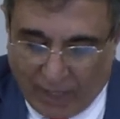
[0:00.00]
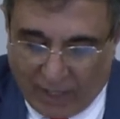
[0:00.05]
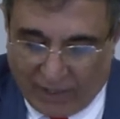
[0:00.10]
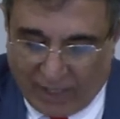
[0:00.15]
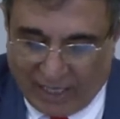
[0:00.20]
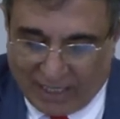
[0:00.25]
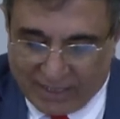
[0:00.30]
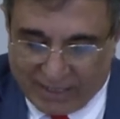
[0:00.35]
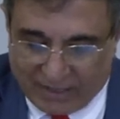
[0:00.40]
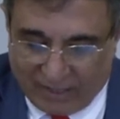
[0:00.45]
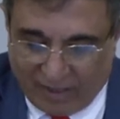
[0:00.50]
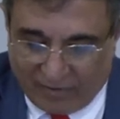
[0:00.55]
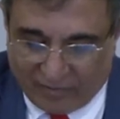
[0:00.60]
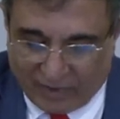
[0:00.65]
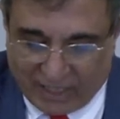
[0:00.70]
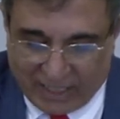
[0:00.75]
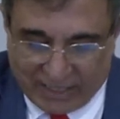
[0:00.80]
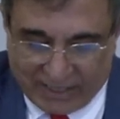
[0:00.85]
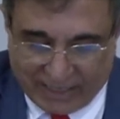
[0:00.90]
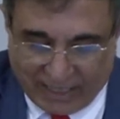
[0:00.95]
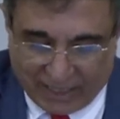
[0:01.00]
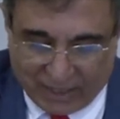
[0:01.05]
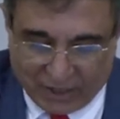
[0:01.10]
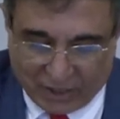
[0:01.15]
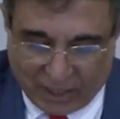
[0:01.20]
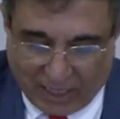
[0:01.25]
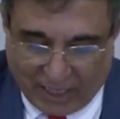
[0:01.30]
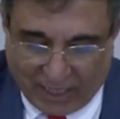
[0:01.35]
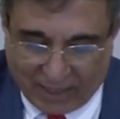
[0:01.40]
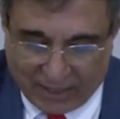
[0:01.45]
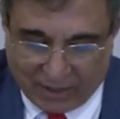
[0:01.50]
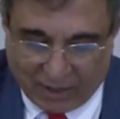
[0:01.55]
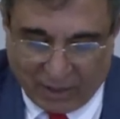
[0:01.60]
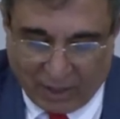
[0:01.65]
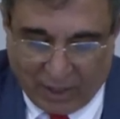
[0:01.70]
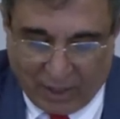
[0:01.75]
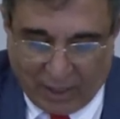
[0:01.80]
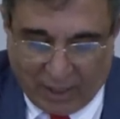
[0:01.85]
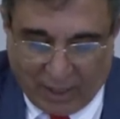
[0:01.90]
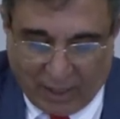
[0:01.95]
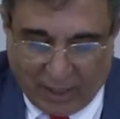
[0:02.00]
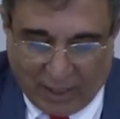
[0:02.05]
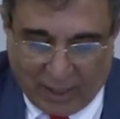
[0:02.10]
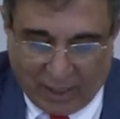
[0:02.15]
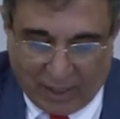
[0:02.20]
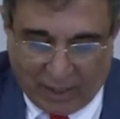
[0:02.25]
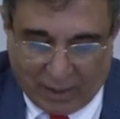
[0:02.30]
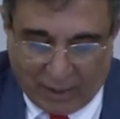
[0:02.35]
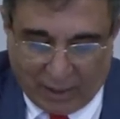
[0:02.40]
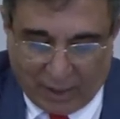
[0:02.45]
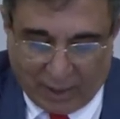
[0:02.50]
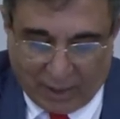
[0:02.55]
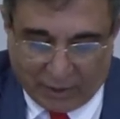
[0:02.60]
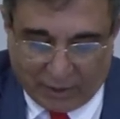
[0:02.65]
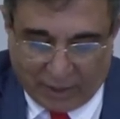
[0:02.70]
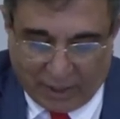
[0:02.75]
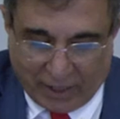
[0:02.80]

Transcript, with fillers: than slavery, such as and, uh,